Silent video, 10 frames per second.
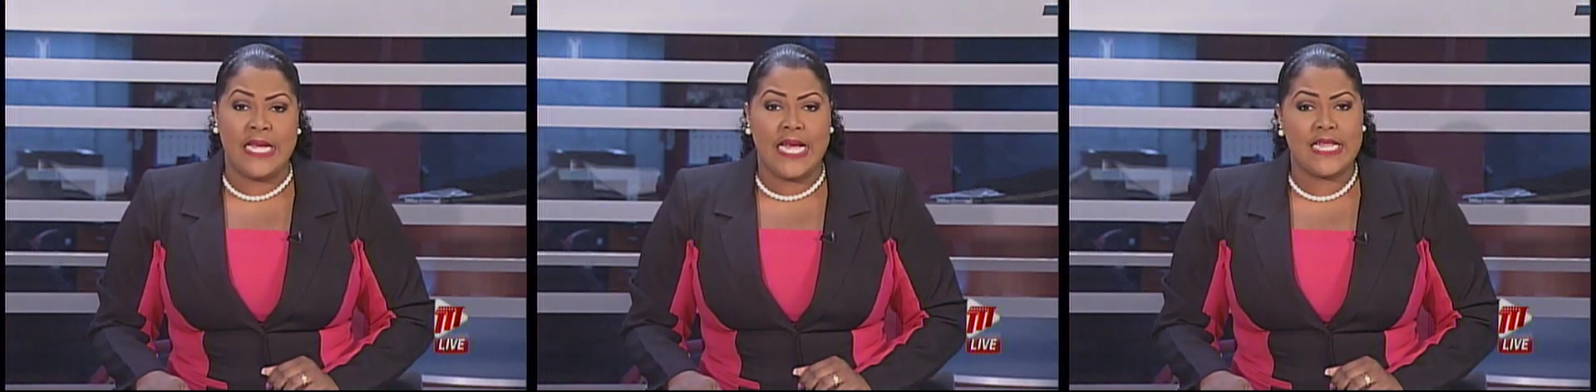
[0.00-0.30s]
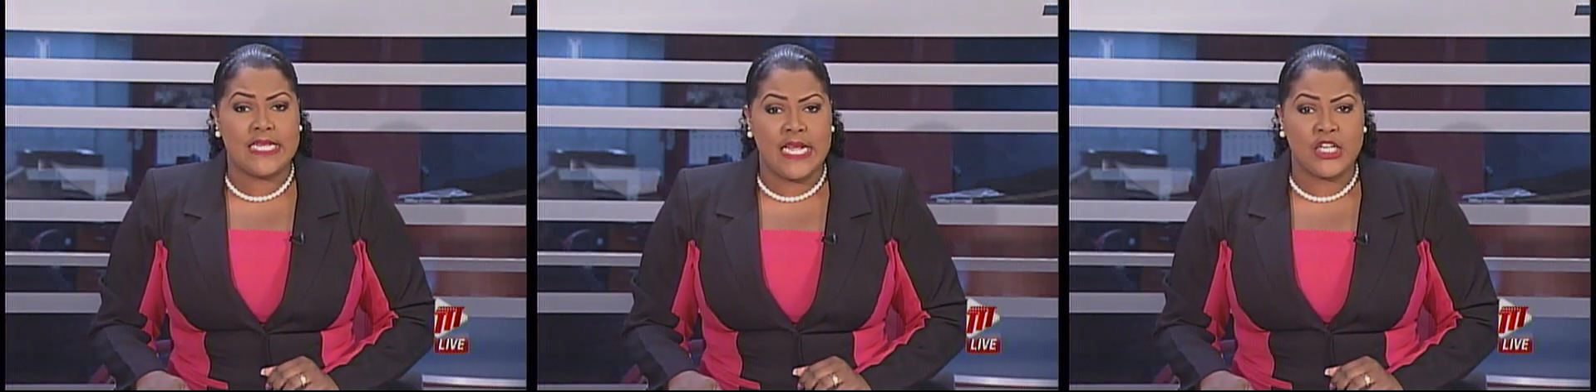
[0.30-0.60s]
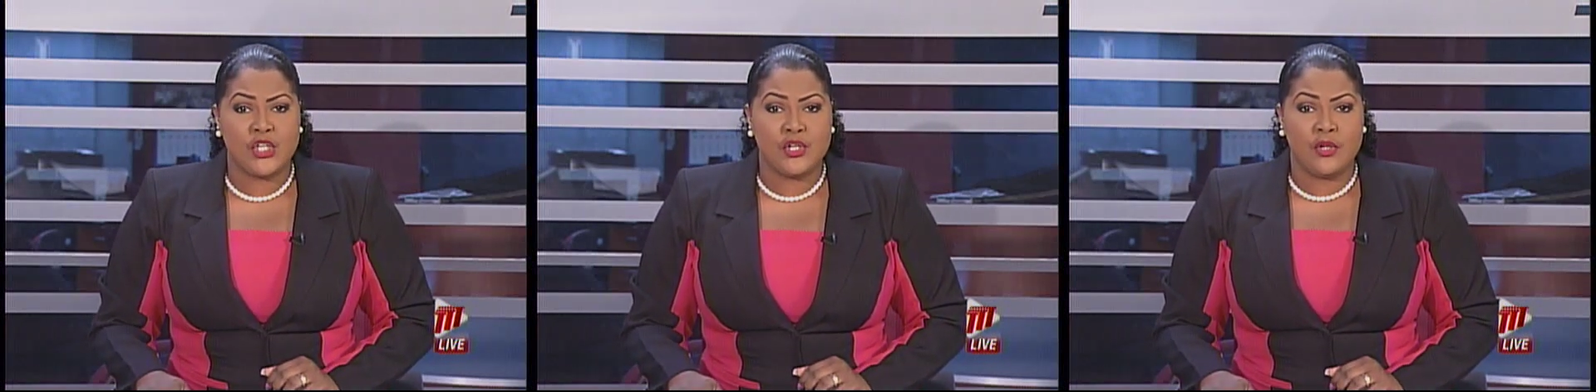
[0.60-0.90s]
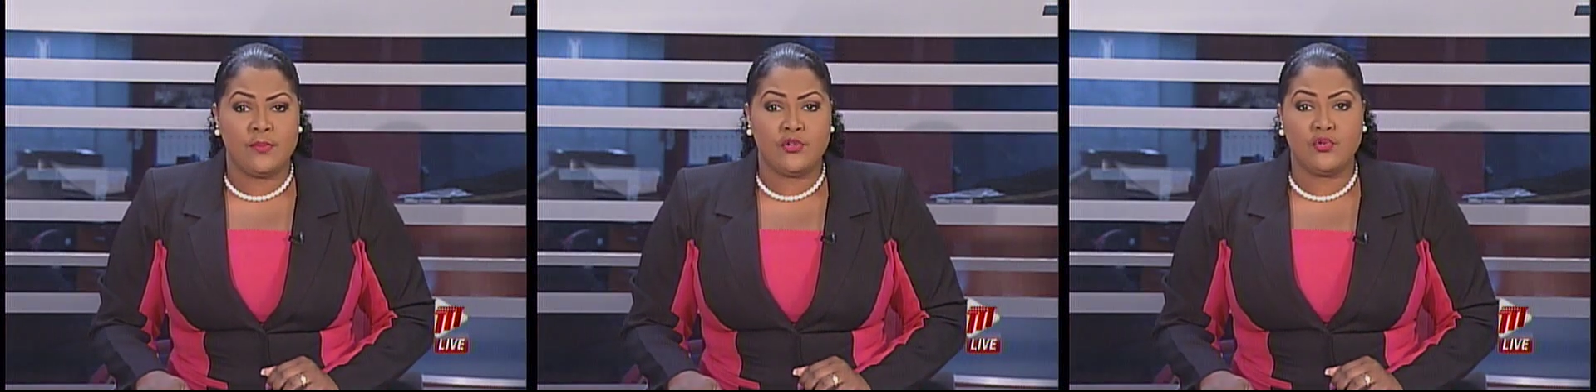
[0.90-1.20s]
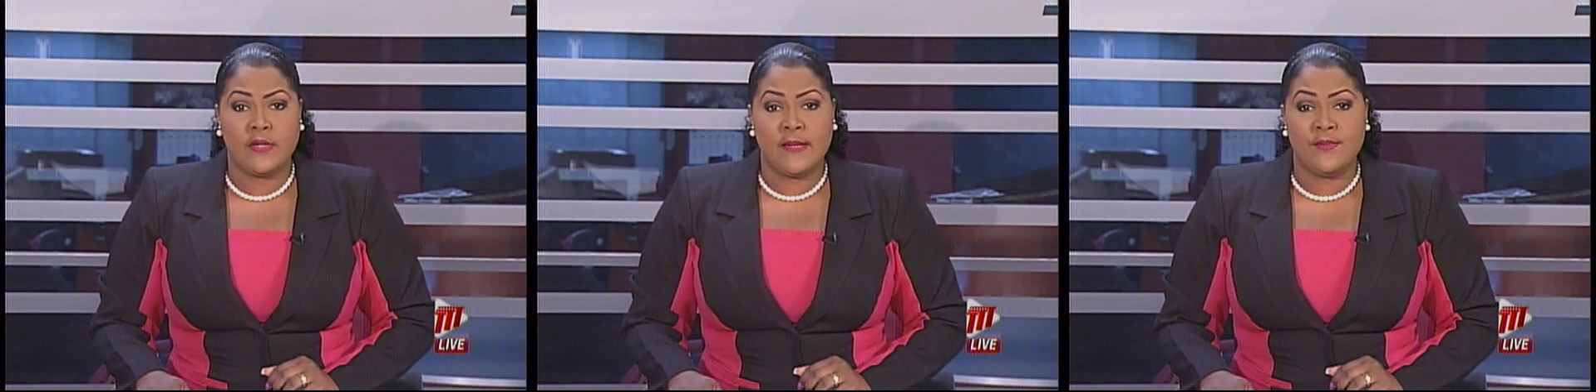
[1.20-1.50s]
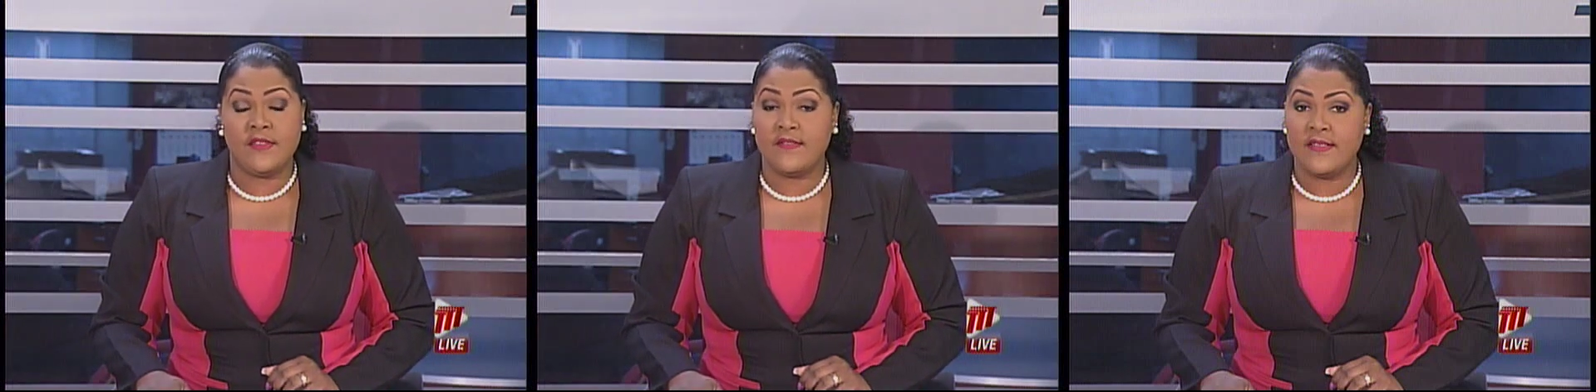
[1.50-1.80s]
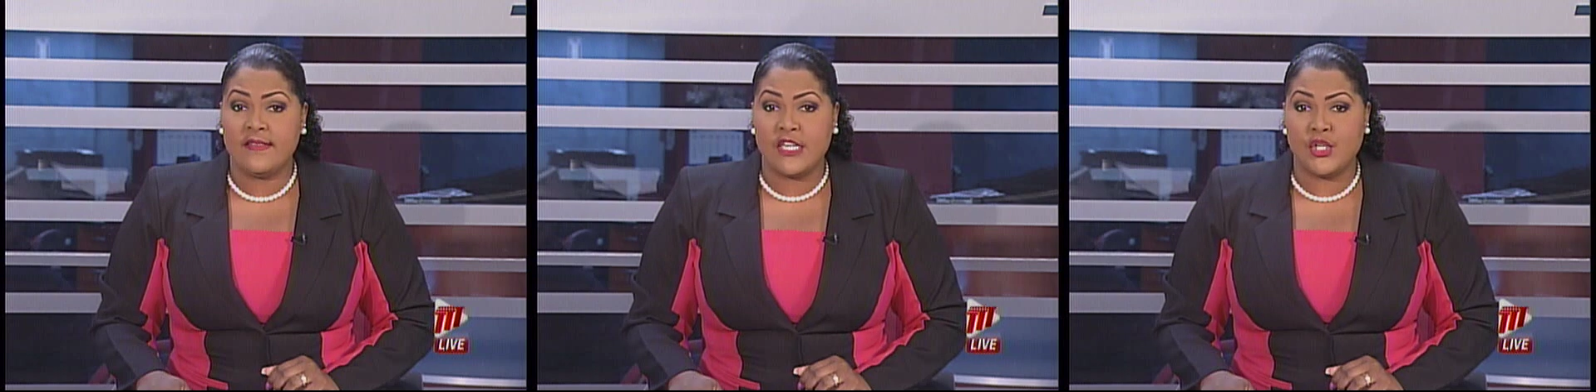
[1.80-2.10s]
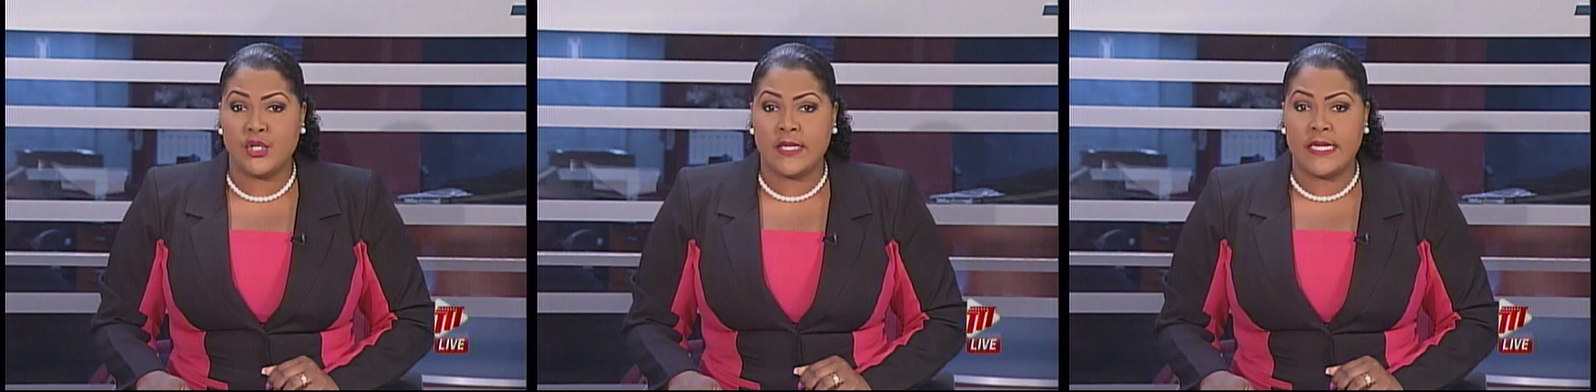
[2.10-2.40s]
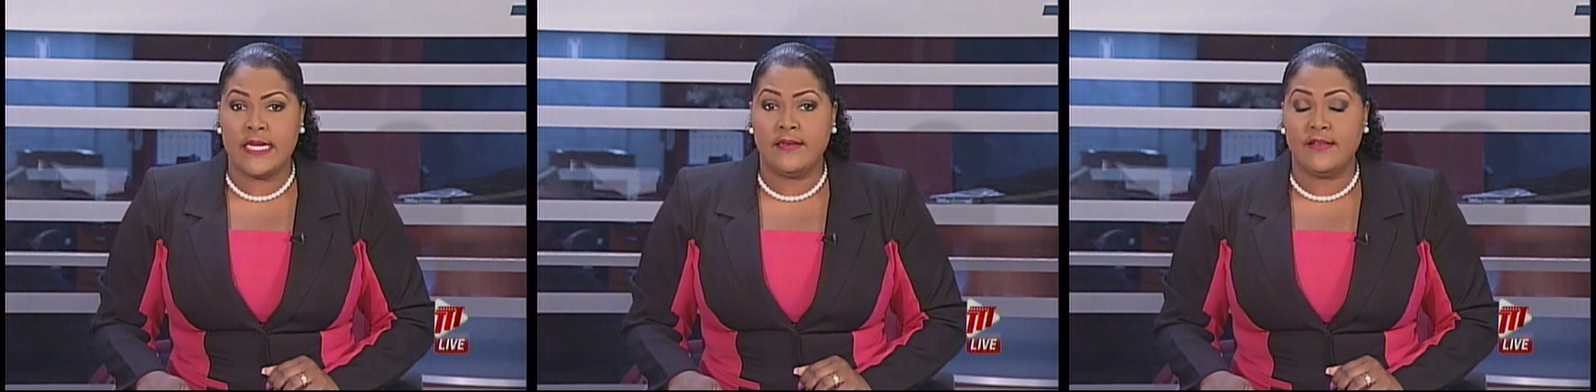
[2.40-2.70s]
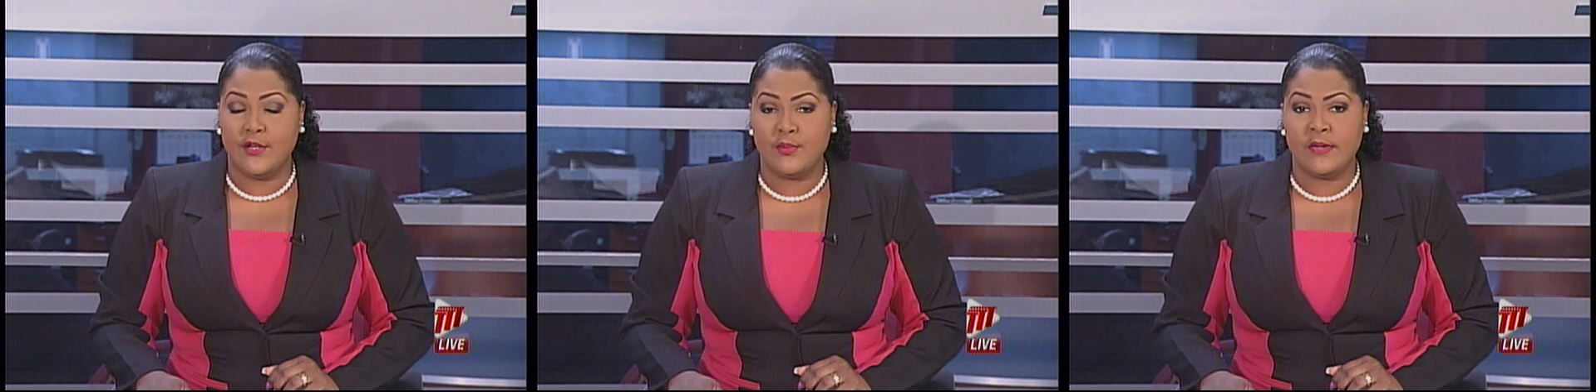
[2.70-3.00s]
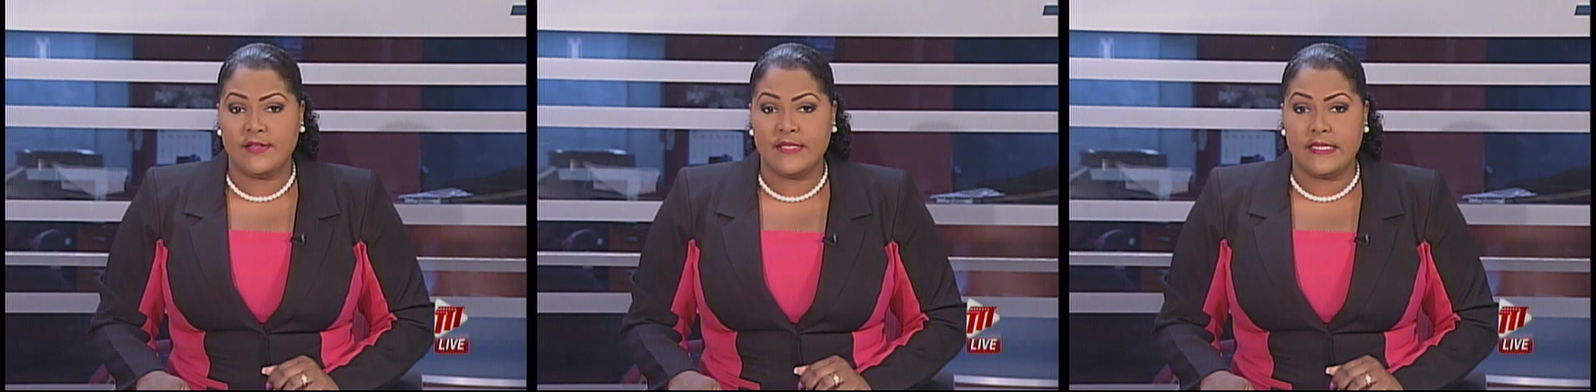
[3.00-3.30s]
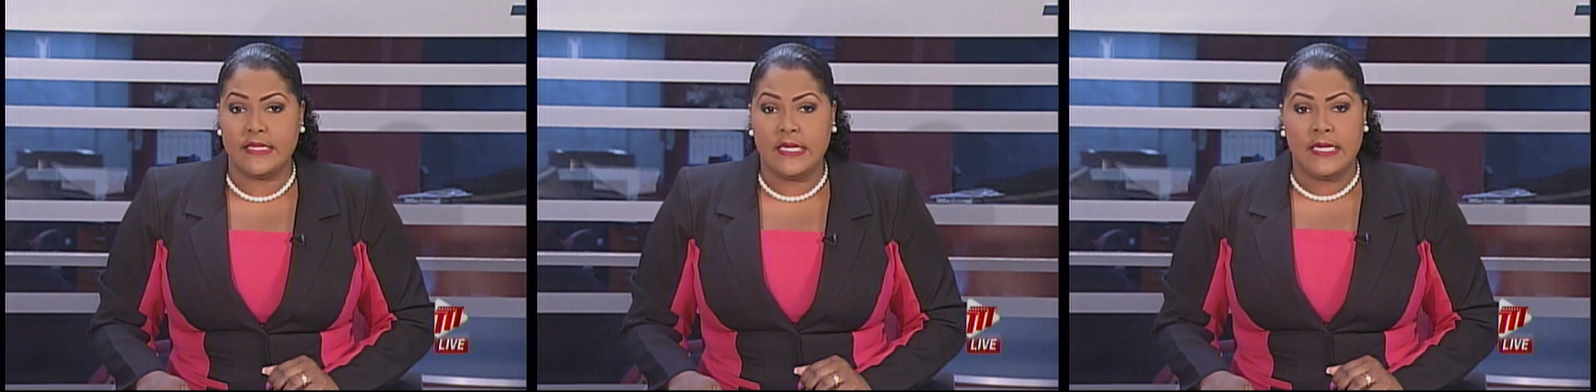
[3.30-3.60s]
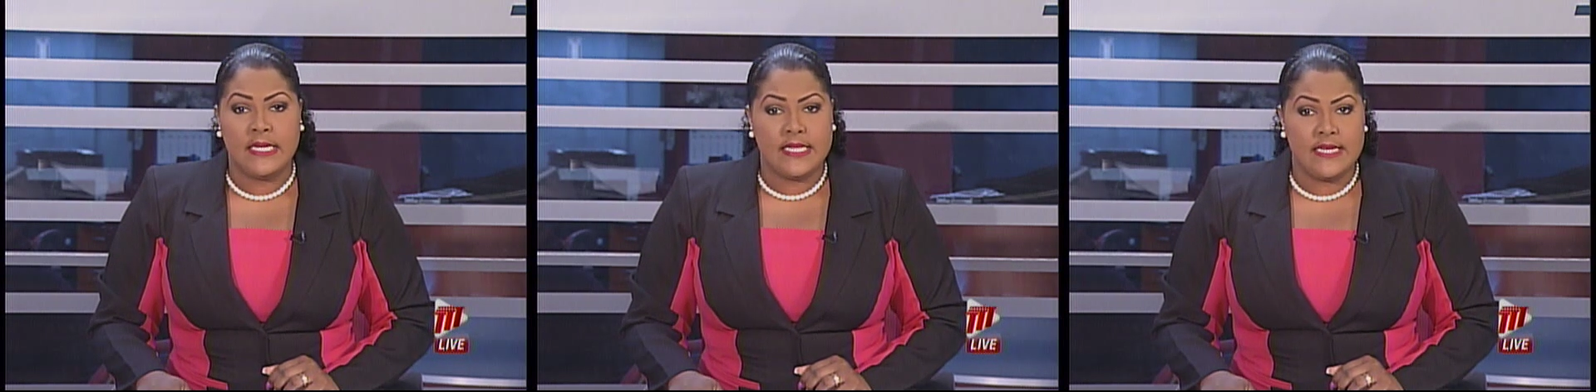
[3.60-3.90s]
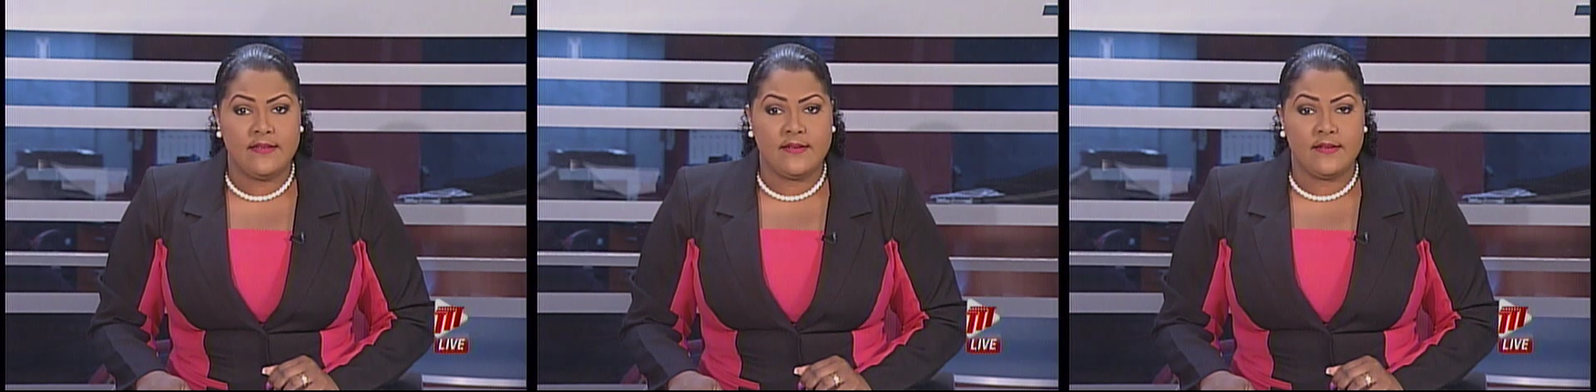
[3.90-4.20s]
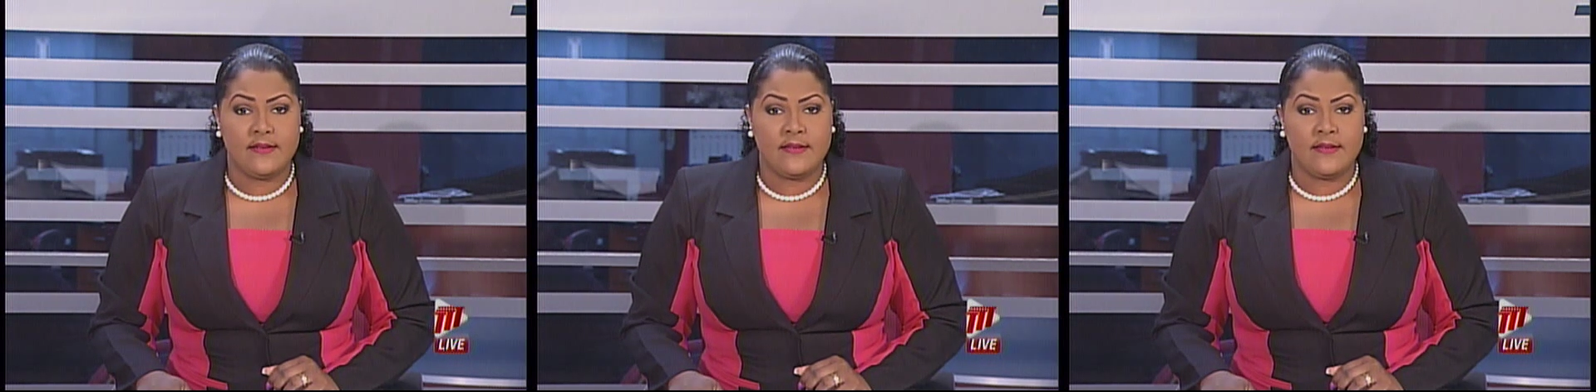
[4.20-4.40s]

at the National Petroleum Service Station in Diego Martin. The incident is